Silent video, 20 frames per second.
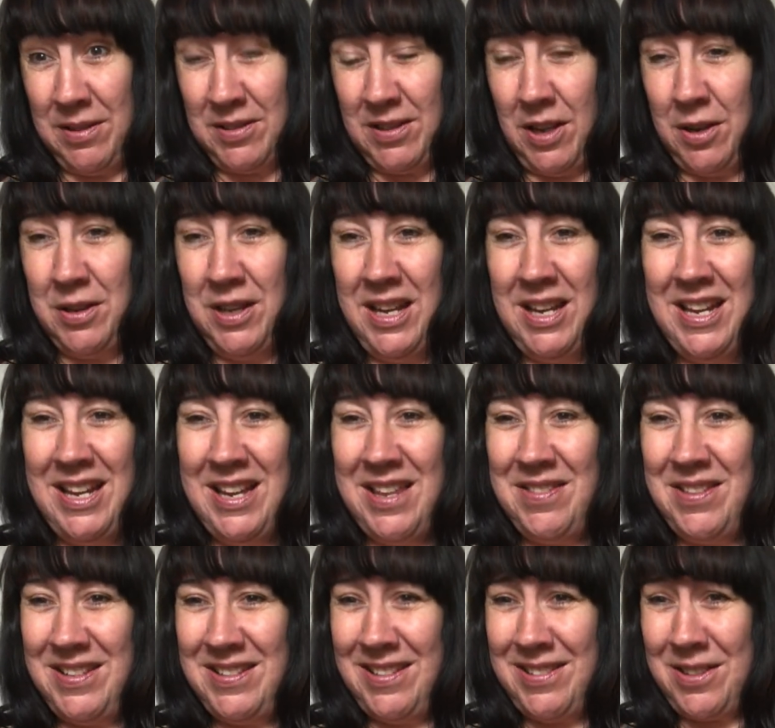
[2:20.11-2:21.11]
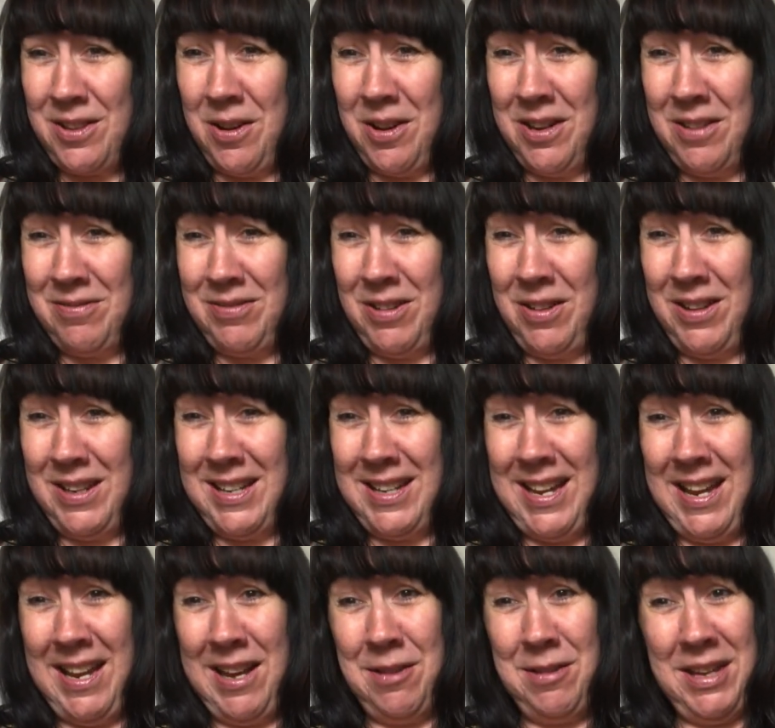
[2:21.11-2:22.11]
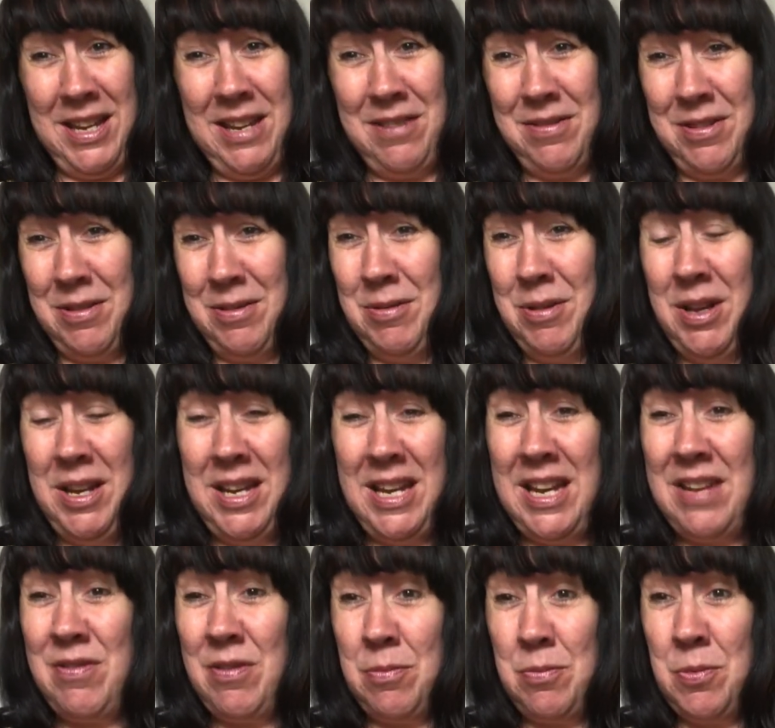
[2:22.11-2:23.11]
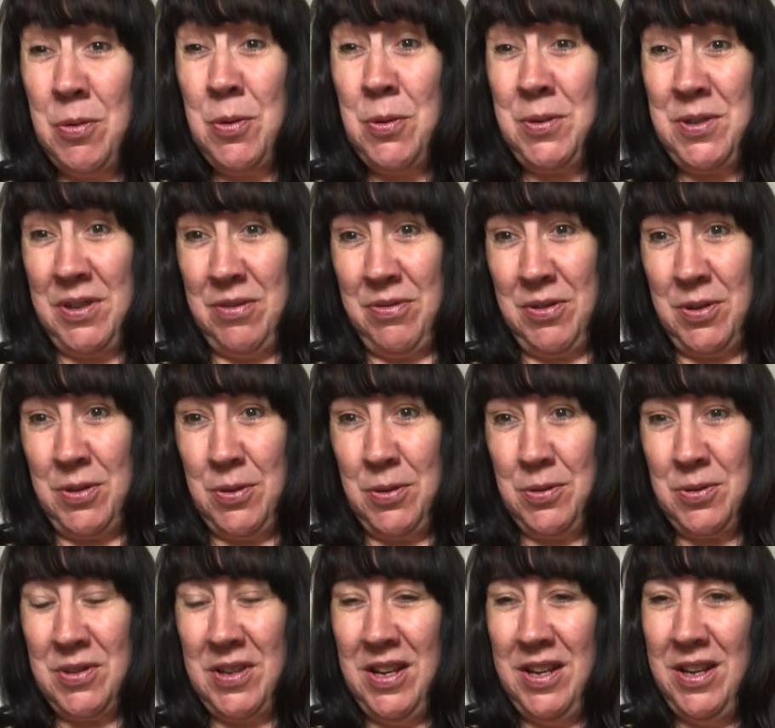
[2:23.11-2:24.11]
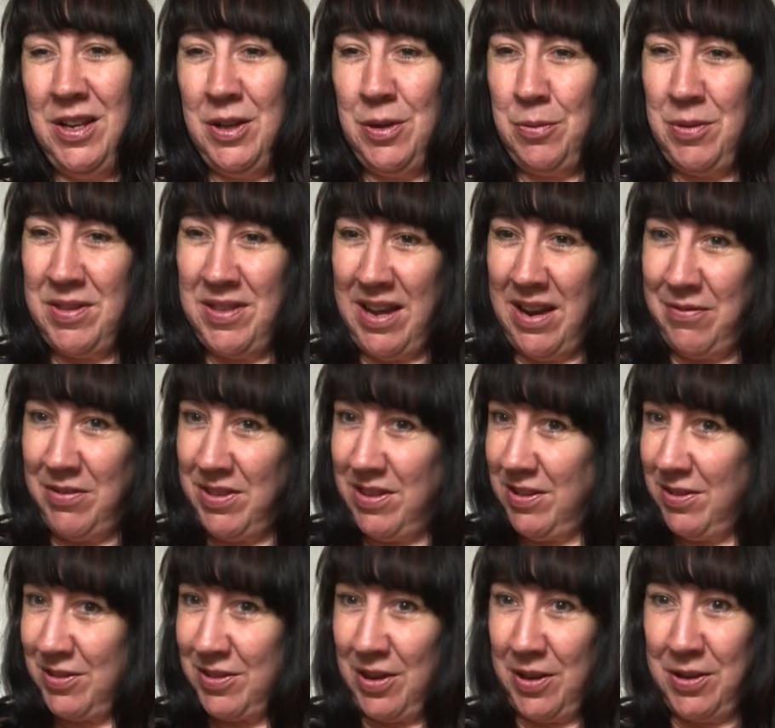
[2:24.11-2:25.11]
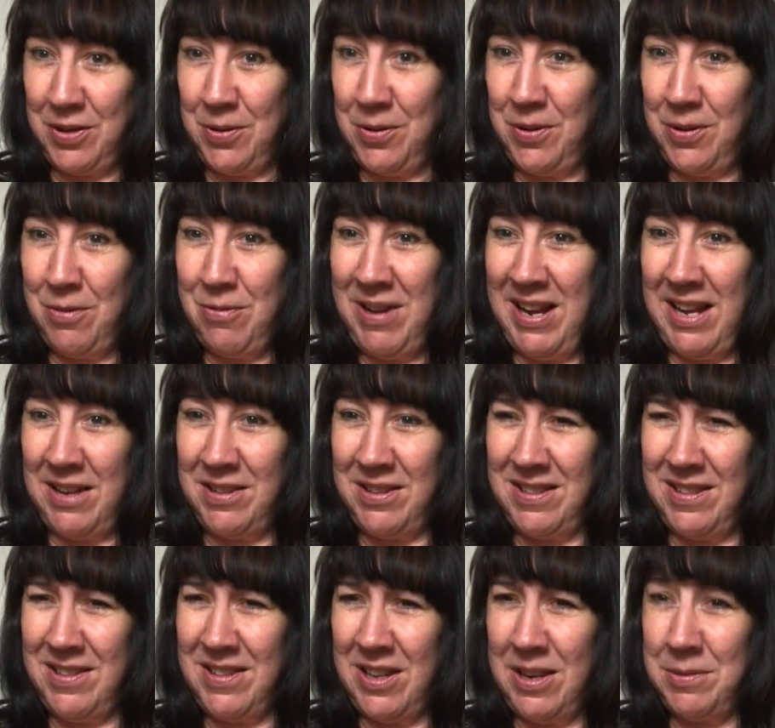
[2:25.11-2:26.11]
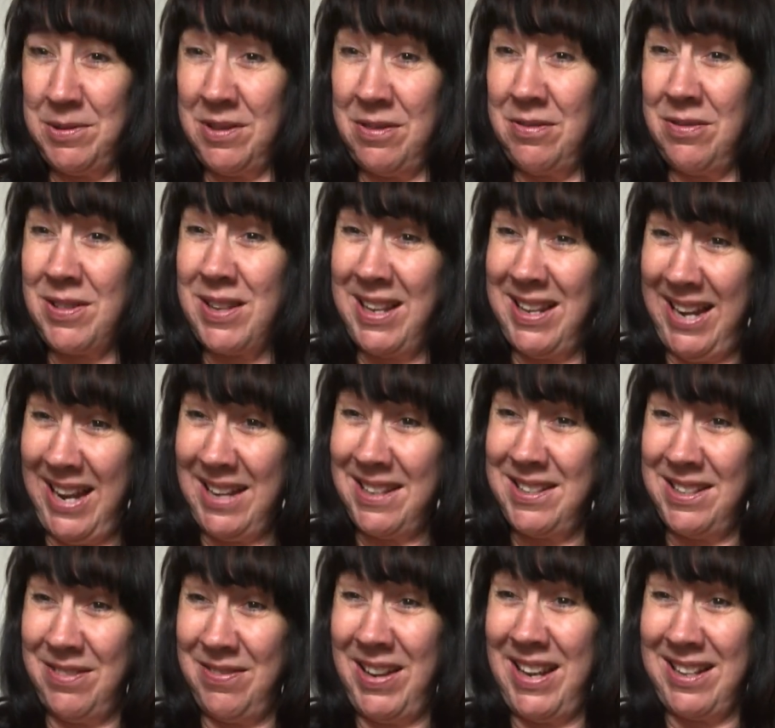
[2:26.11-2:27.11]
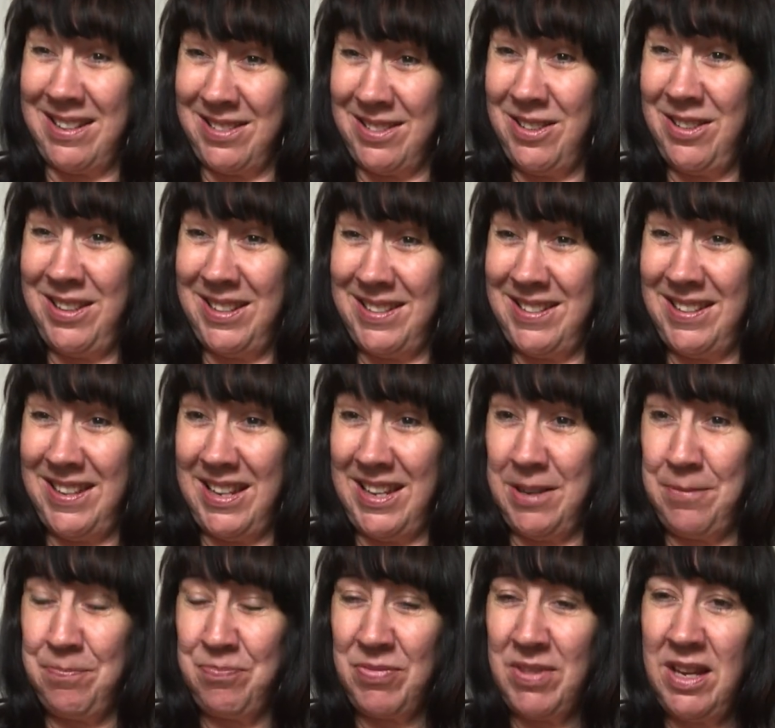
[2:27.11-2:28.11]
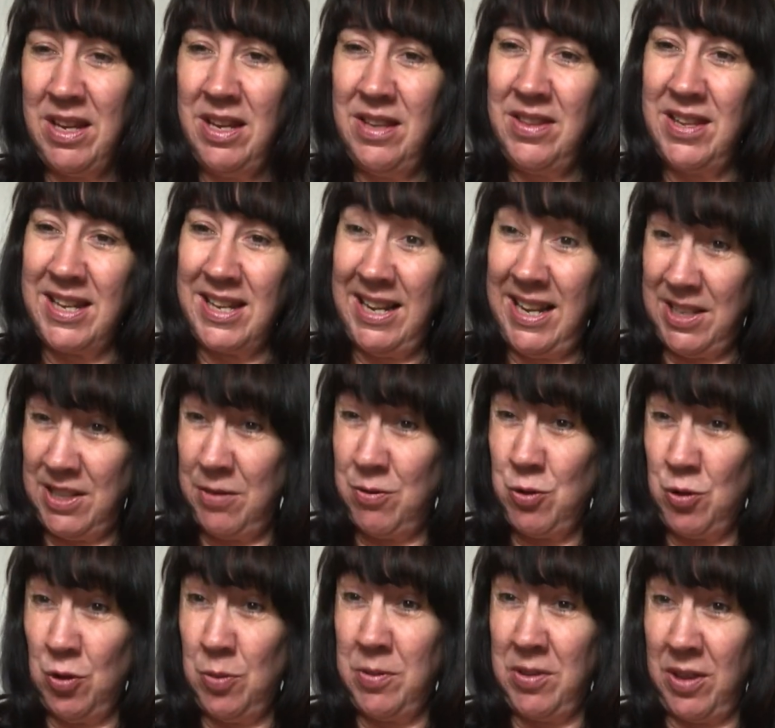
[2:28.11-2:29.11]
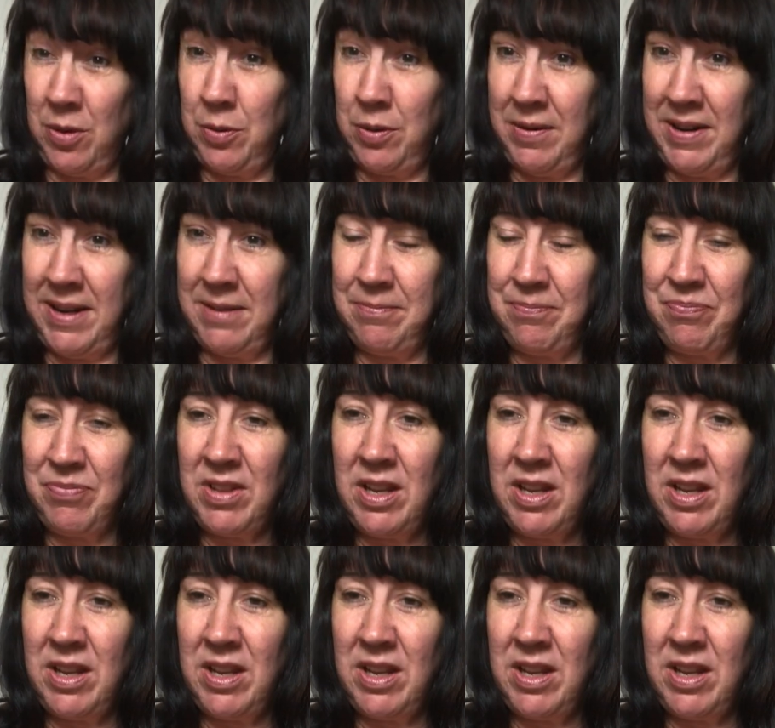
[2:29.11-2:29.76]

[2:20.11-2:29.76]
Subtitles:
So this is kind of like now even more difficult with everything that's going on around us in terms of collective anxiety, the collective trauma that we're in.